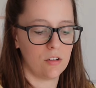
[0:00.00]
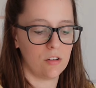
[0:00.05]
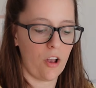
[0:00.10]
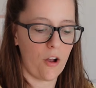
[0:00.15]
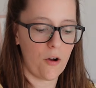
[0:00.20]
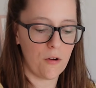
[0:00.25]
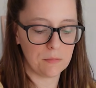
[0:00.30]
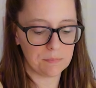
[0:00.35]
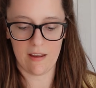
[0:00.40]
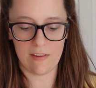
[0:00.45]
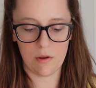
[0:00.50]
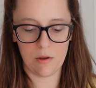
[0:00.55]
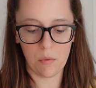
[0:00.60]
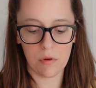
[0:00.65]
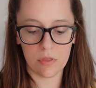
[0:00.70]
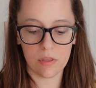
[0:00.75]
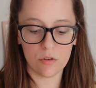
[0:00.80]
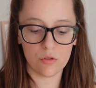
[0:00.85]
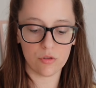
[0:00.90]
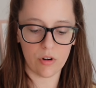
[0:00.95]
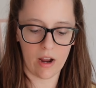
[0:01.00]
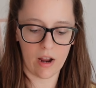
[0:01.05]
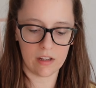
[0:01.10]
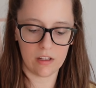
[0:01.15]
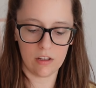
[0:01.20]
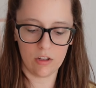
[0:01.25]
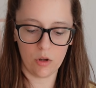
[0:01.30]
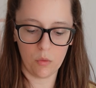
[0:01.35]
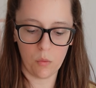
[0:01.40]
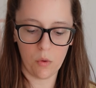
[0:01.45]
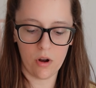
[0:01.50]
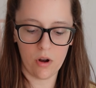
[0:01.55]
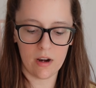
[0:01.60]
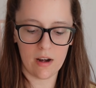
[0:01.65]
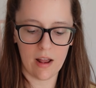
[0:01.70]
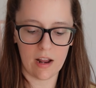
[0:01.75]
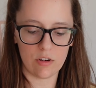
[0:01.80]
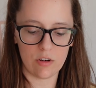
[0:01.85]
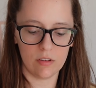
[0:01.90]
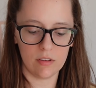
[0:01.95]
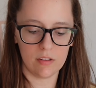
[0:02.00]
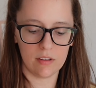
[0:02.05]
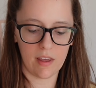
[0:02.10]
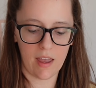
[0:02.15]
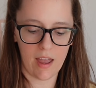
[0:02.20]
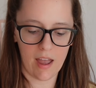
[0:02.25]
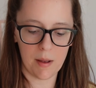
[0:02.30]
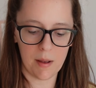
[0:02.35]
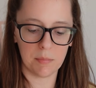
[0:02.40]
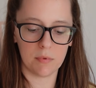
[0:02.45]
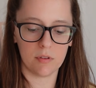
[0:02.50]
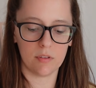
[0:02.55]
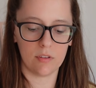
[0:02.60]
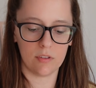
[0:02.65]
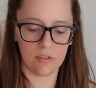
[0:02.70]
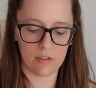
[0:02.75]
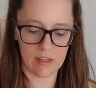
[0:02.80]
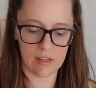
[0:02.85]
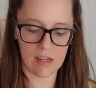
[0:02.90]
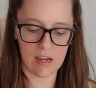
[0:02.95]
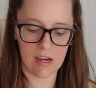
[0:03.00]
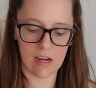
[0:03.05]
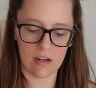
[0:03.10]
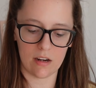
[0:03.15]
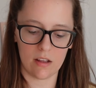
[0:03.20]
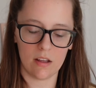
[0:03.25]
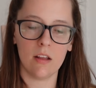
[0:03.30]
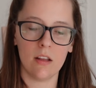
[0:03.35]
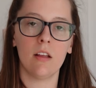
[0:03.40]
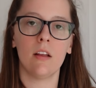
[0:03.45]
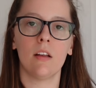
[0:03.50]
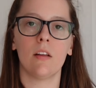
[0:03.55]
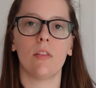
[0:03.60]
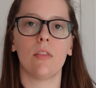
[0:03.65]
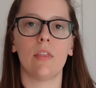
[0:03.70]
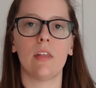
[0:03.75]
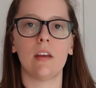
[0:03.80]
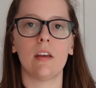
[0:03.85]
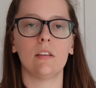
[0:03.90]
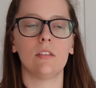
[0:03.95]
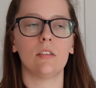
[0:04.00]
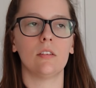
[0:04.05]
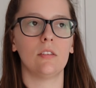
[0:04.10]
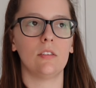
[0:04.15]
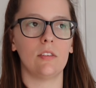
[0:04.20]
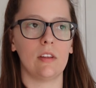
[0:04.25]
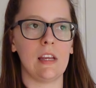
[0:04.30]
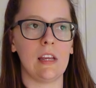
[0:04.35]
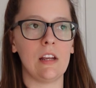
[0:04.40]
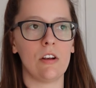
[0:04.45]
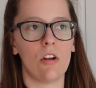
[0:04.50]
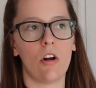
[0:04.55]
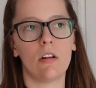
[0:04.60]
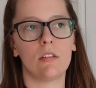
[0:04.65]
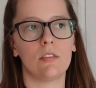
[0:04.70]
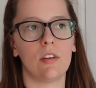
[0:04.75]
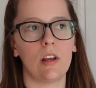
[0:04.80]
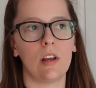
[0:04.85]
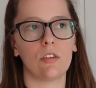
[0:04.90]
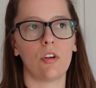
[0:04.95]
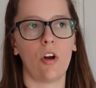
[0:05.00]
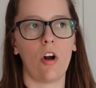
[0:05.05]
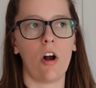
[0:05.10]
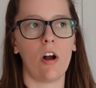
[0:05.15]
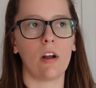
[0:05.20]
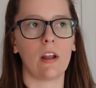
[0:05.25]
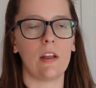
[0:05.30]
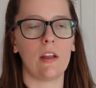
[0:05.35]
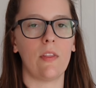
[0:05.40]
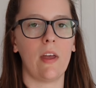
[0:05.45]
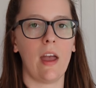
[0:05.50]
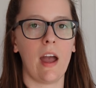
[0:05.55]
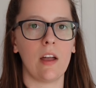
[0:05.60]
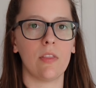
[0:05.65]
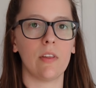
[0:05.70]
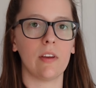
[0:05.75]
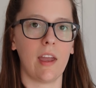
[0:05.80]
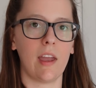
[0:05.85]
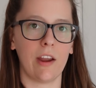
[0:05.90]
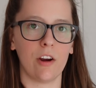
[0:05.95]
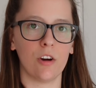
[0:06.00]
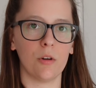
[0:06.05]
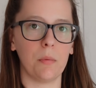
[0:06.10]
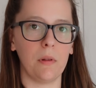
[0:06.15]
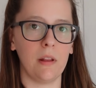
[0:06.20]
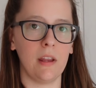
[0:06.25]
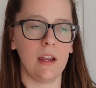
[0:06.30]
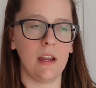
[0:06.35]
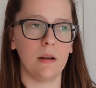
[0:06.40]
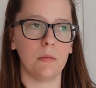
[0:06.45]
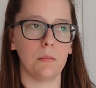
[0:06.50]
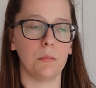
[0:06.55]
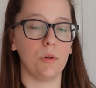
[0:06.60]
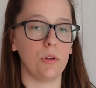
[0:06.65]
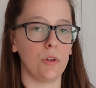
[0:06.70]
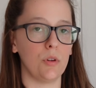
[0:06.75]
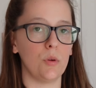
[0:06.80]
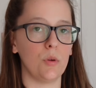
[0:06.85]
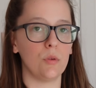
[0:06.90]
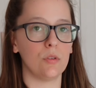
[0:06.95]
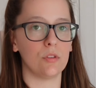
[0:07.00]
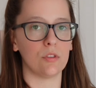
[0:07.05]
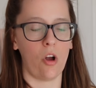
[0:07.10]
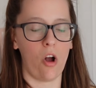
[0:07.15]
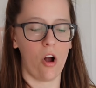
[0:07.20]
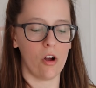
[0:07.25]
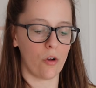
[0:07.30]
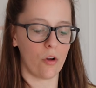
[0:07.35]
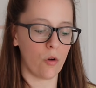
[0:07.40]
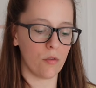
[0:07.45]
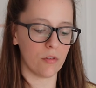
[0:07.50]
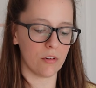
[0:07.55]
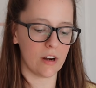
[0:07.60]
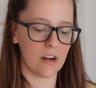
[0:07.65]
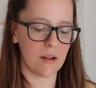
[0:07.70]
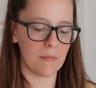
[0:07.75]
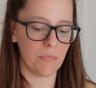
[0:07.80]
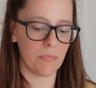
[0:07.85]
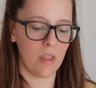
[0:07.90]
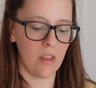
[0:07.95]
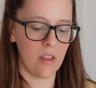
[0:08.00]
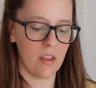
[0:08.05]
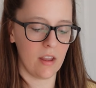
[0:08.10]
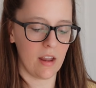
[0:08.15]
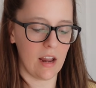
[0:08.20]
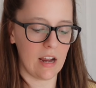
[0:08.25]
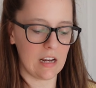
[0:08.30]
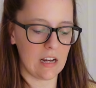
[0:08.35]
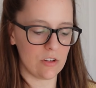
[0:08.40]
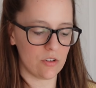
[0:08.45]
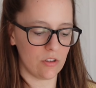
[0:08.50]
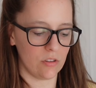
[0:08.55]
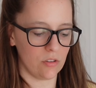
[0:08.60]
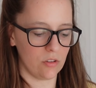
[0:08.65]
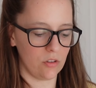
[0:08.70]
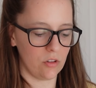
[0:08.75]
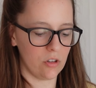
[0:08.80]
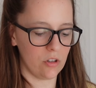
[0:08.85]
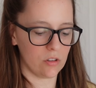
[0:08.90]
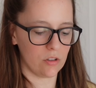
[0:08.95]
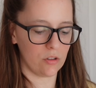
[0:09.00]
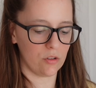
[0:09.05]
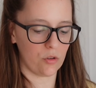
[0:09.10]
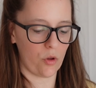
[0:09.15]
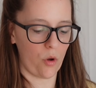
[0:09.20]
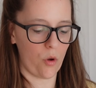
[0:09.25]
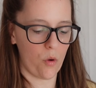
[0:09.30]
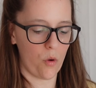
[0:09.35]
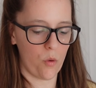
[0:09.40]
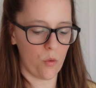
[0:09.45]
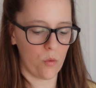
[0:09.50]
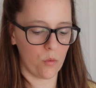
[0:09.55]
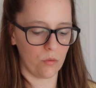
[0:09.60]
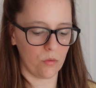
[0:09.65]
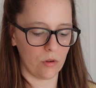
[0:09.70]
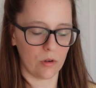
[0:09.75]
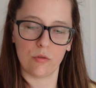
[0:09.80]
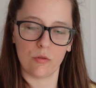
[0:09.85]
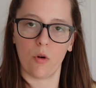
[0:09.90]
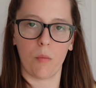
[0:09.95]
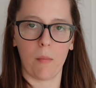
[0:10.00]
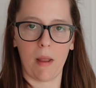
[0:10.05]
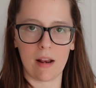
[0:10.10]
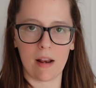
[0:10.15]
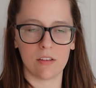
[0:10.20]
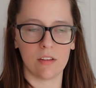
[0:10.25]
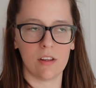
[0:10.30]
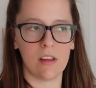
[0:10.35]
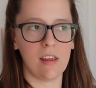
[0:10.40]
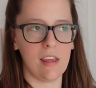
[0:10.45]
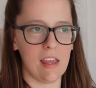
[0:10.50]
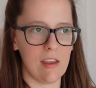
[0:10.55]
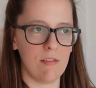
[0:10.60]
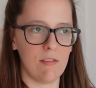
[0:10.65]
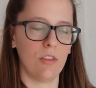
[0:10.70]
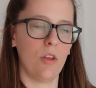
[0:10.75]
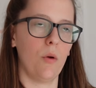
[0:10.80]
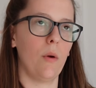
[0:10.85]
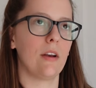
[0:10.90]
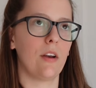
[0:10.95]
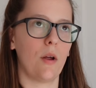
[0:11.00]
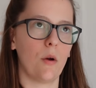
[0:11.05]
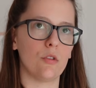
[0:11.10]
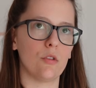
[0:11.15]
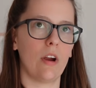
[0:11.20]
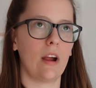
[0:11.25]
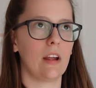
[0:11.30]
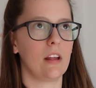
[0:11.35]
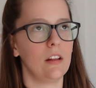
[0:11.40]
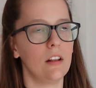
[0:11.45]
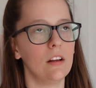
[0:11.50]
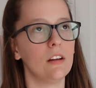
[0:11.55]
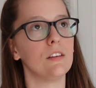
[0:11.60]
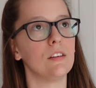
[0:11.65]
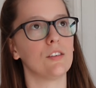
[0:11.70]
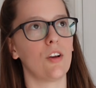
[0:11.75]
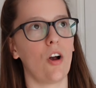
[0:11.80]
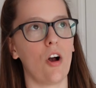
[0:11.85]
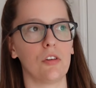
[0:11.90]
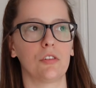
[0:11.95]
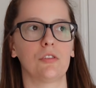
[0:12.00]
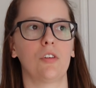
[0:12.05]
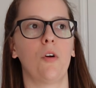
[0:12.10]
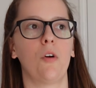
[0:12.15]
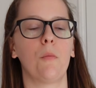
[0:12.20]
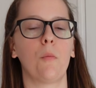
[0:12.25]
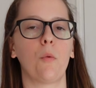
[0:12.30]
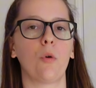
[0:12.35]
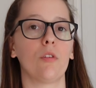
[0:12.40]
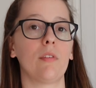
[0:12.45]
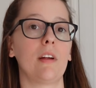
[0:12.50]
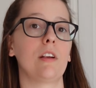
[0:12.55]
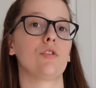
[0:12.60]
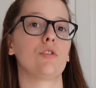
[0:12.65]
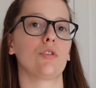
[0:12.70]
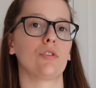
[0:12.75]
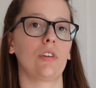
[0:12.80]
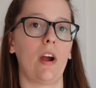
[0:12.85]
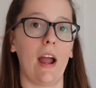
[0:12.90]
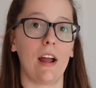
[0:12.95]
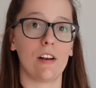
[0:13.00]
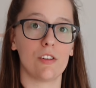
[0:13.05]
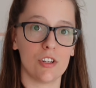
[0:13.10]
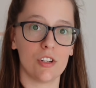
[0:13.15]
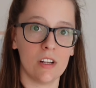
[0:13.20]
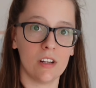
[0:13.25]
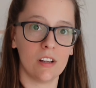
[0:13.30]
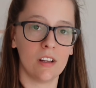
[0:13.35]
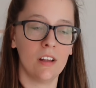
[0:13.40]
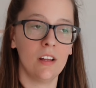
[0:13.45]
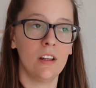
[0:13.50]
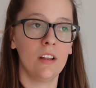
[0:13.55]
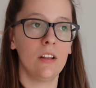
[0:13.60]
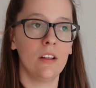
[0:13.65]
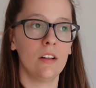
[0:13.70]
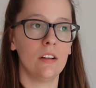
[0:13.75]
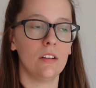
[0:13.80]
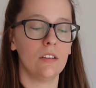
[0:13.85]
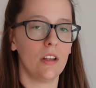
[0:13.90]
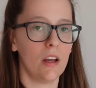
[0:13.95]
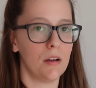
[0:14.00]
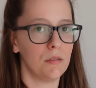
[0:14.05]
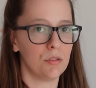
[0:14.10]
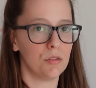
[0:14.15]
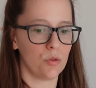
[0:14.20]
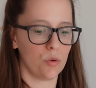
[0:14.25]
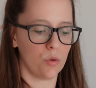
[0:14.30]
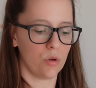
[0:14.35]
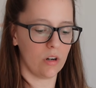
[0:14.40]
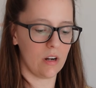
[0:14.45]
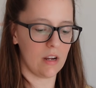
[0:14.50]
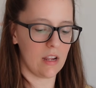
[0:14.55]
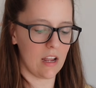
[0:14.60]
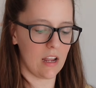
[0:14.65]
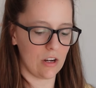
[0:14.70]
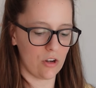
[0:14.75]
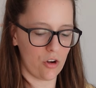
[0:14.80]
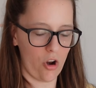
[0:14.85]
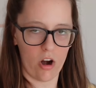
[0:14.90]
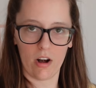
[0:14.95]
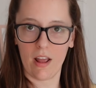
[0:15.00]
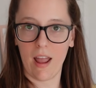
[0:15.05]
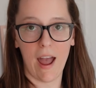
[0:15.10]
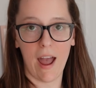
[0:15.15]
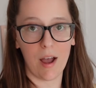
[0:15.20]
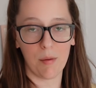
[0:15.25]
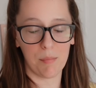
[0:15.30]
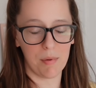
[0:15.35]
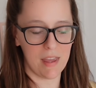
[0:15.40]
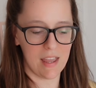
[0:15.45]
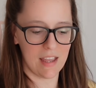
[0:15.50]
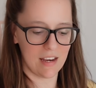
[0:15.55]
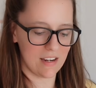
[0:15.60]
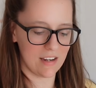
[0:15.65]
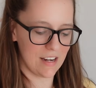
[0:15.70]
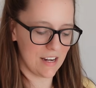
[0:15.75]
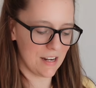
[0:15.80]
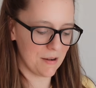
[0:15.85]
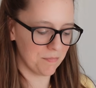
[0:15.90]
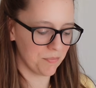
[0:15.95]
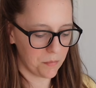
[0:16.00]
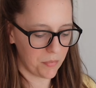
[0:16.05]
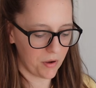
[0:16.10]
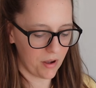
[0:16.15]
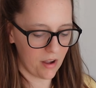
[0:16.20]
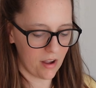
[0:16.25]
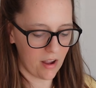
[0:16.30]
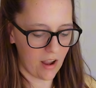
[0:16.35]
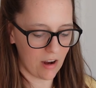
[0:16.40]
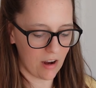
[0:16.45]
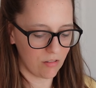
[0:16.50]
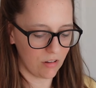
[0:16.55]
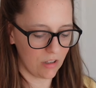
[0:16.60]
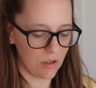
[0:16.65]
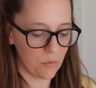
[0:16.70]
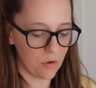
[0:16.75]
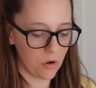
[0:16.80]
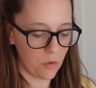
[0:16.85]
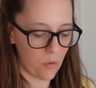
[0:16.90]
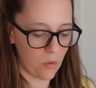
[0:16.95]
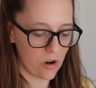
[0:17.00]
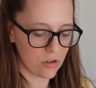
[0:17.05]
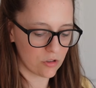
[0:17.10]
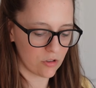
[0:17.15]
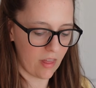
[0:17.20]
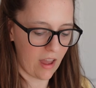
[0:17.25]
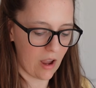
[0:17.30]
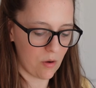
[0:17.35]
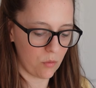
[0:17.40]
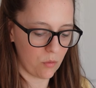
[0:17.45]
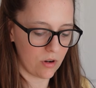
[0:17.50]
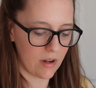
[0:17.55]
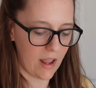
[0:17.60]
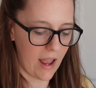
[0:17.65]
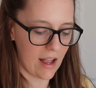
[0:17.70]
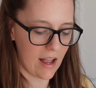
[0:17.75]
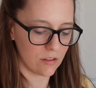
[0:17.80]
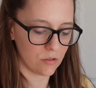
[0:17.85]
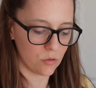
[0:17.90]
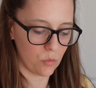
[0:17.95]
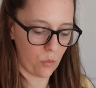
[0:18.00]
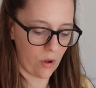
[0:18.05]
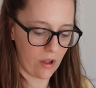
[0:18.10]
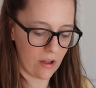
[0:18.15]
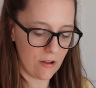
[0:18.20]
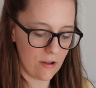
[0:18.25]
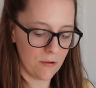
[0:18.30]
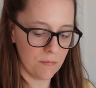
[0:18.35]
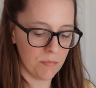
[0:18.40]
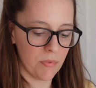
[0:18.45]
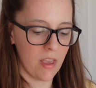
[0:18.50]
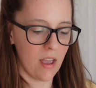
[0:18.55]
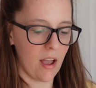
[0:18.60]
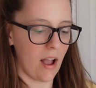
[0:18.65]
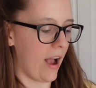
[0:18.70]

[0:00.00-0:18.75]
So, and then with the Dracula one, I just kept seeing this scene on TikTok, and they had the Caribbean Blues song over it, and it just looked so like romantic, even though I know Dracula is also more of a tragic love story and not a happy ending, but I really want to watch that one as well.